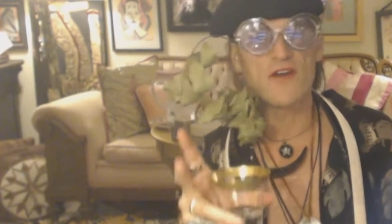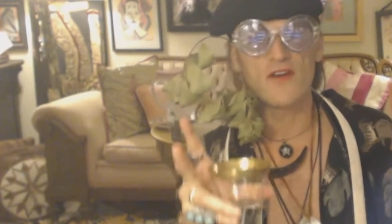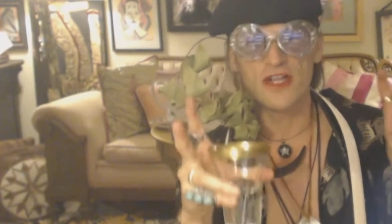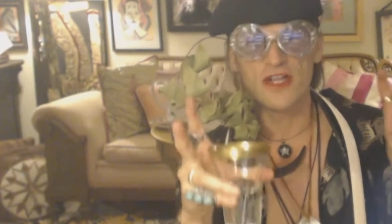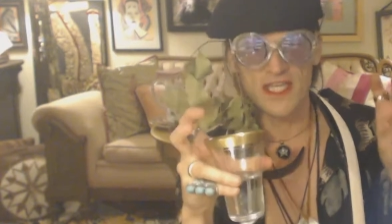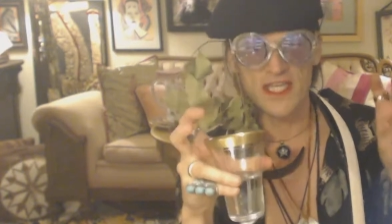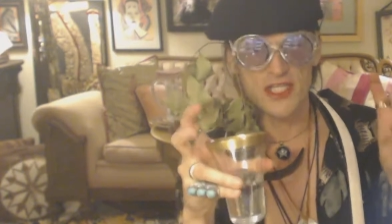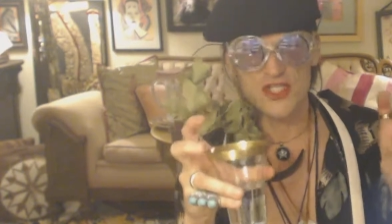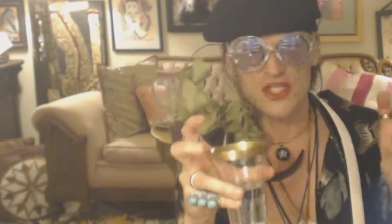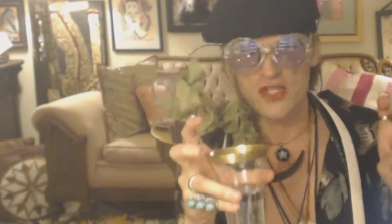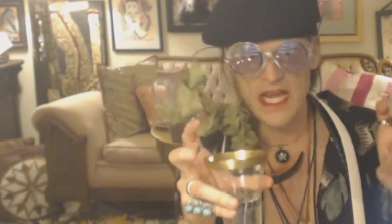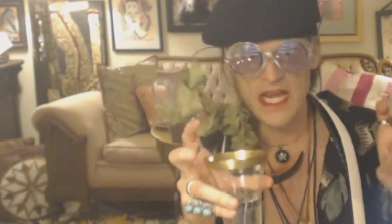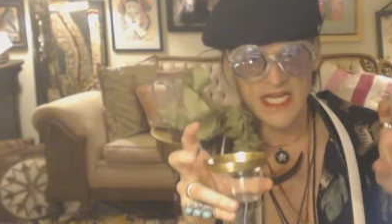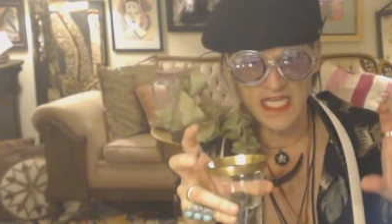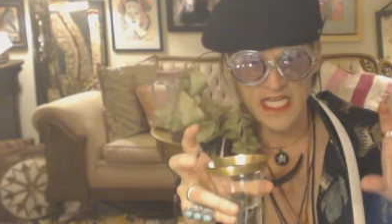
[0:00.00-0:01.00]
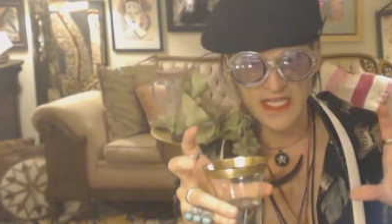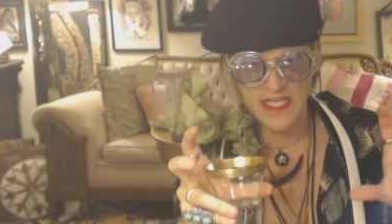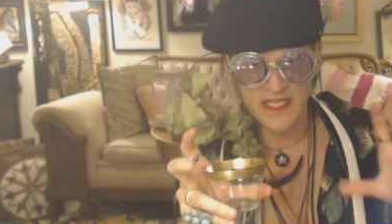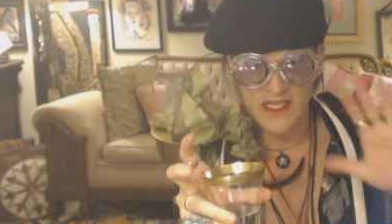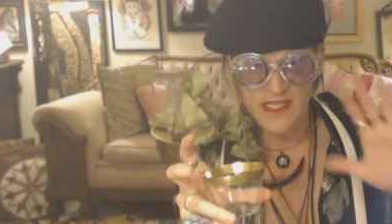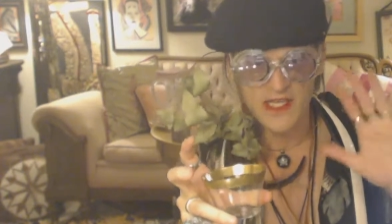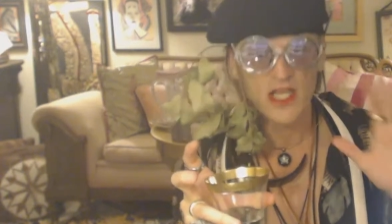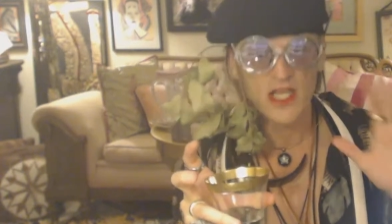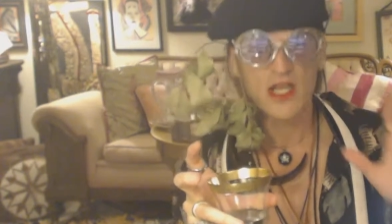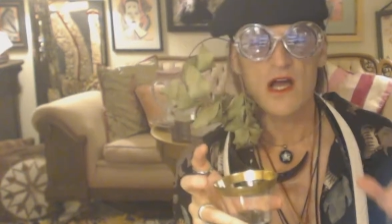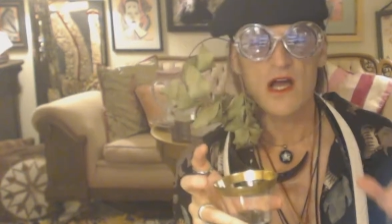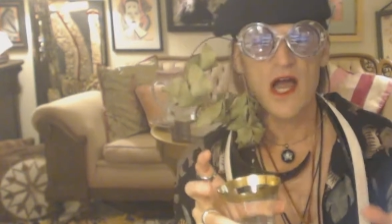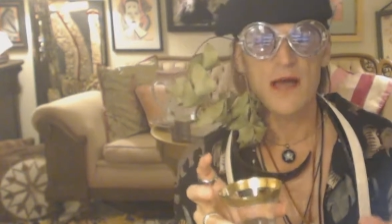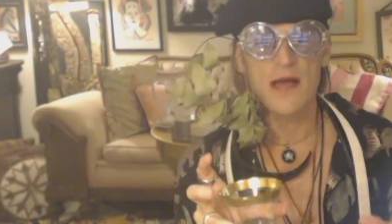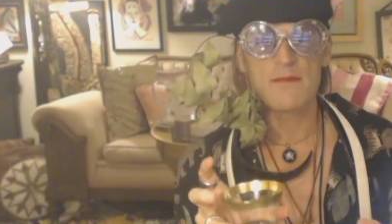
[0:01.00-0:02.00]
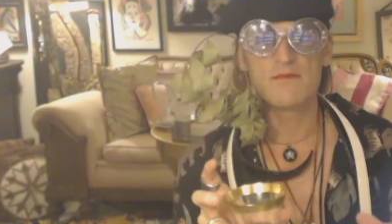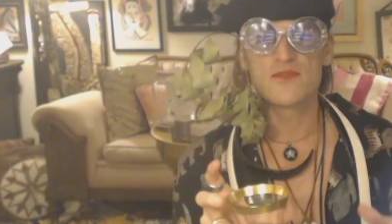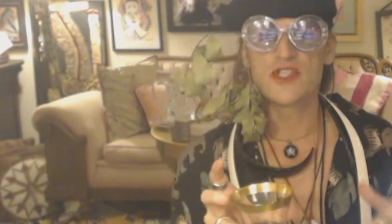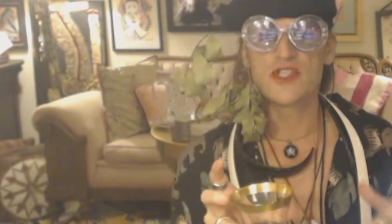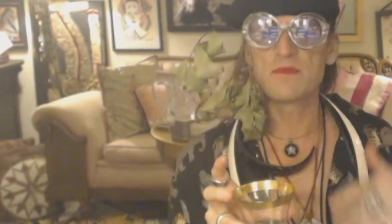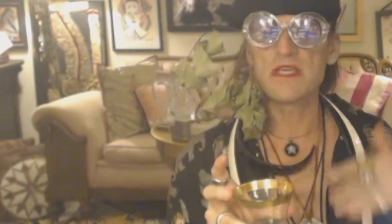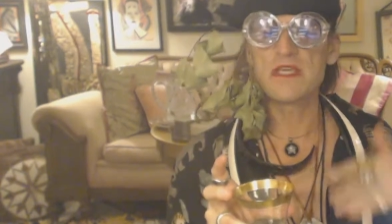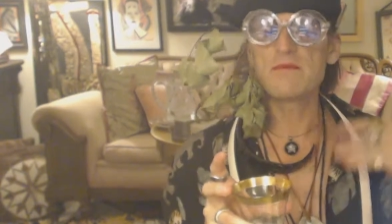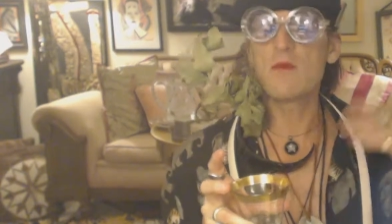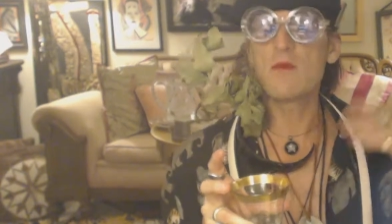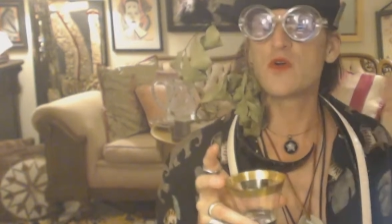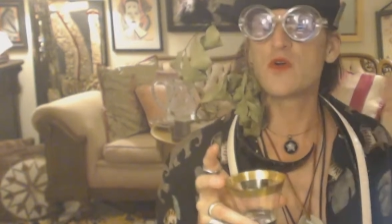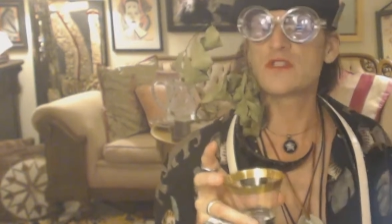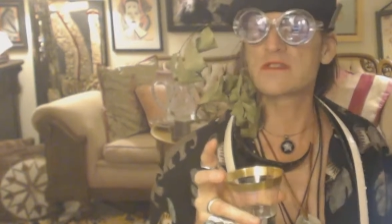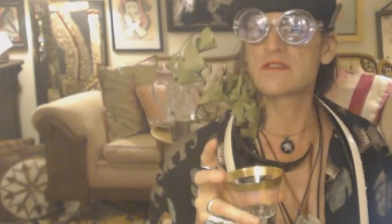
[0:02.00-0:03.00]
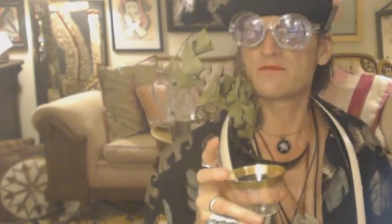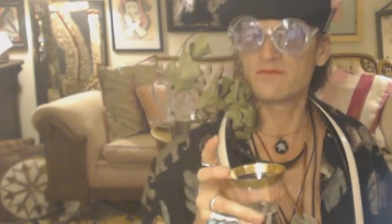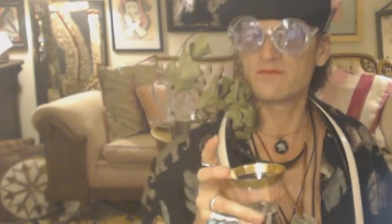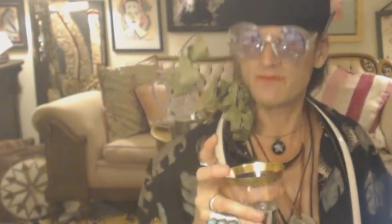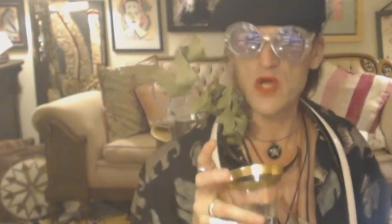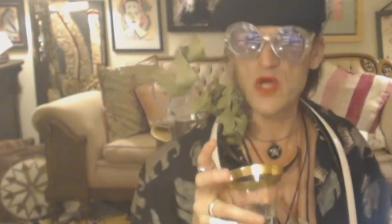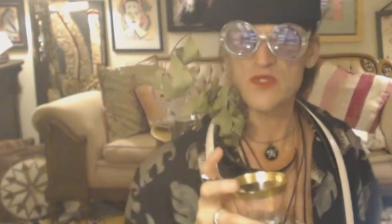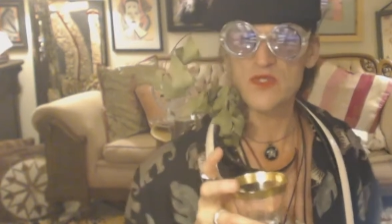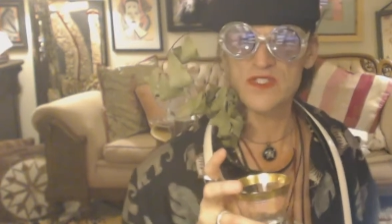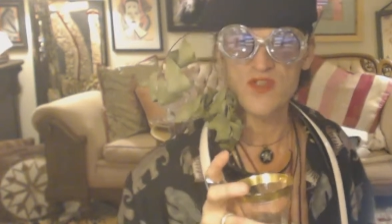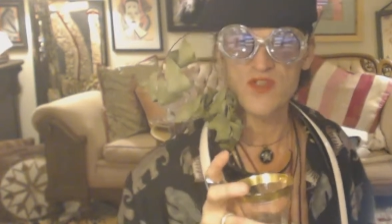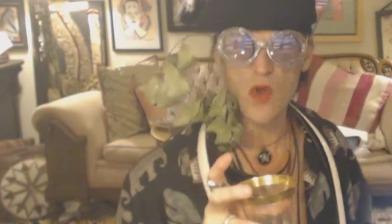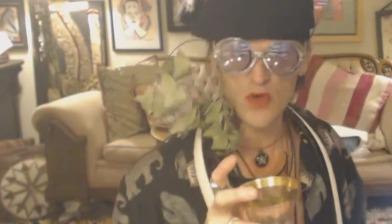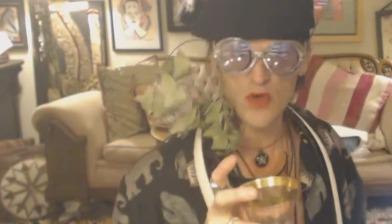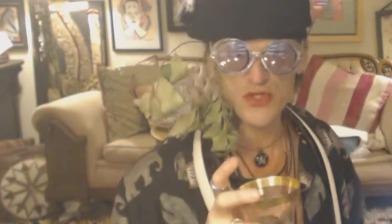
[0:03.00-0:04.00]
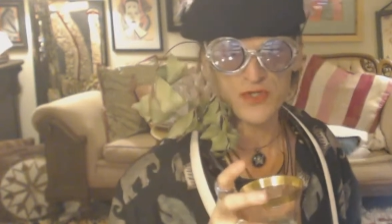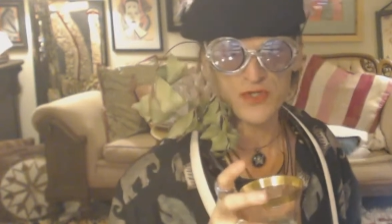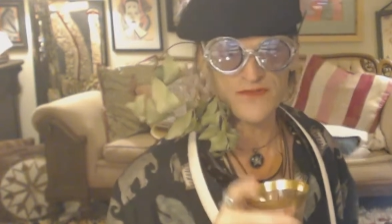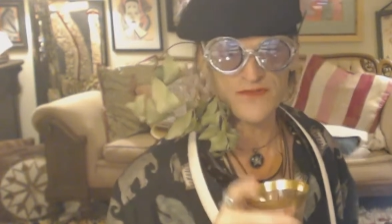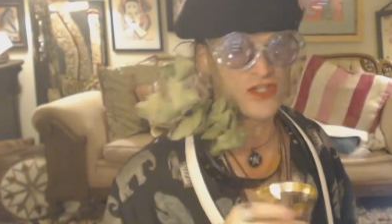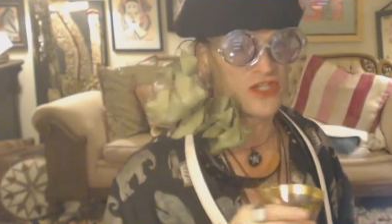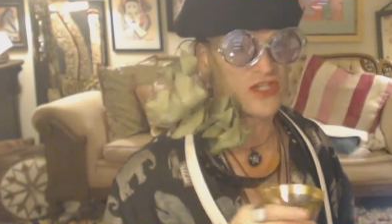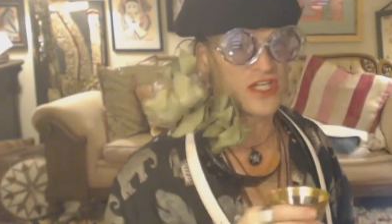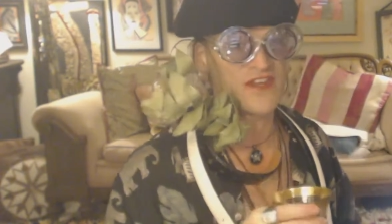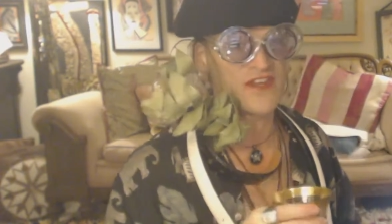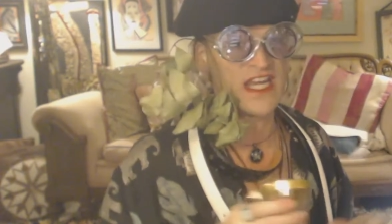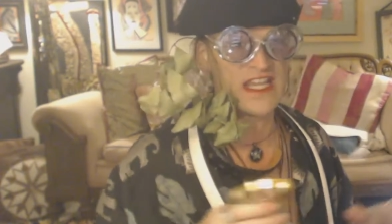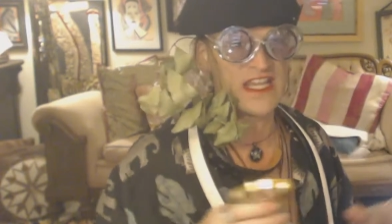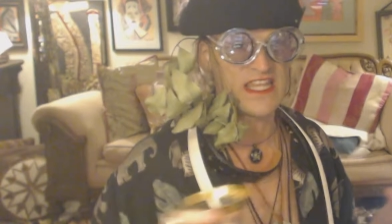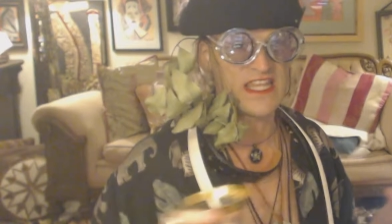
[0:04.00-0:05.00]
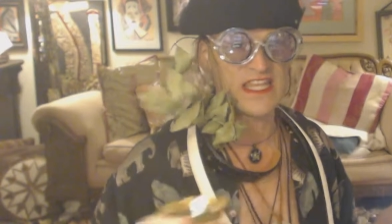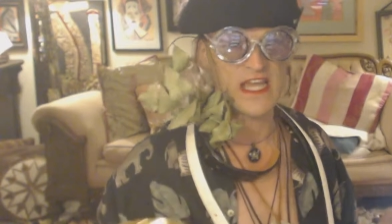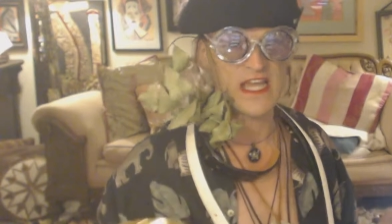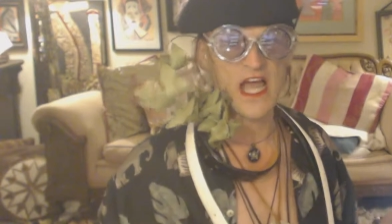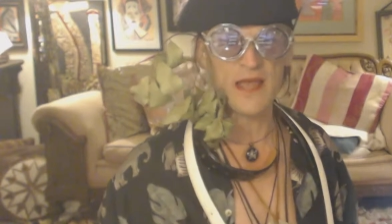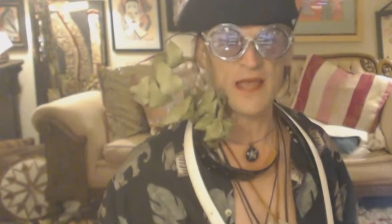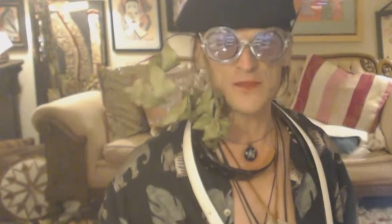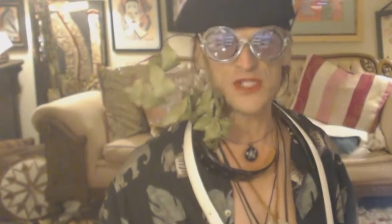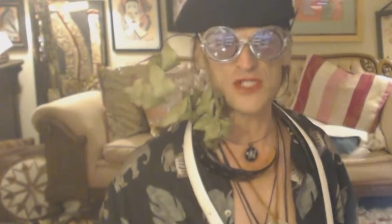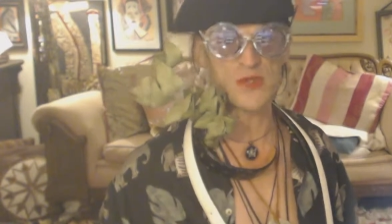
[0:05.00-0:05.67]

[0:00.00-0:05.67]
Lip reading: over in training. I'm should be most postdoctorate if you look at anything I'm